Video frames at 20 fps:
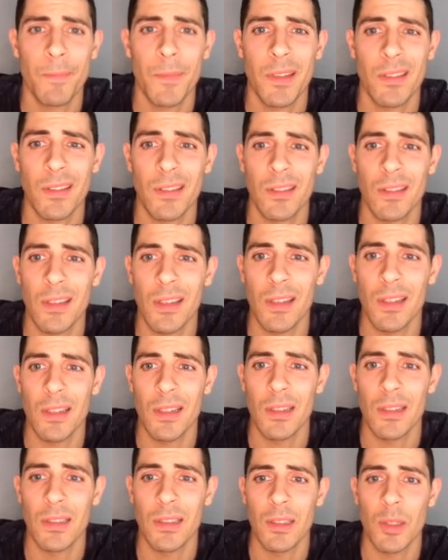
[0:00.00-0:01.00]
This is
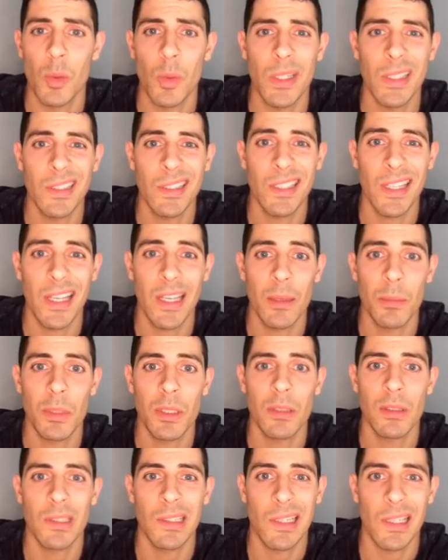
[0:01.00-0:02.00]
the Queen's
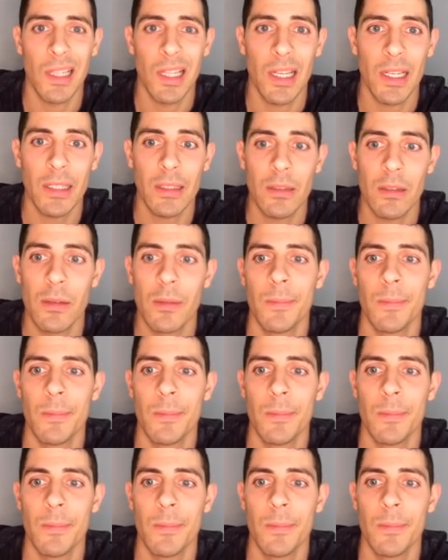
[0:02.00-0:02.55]
Gambit declined.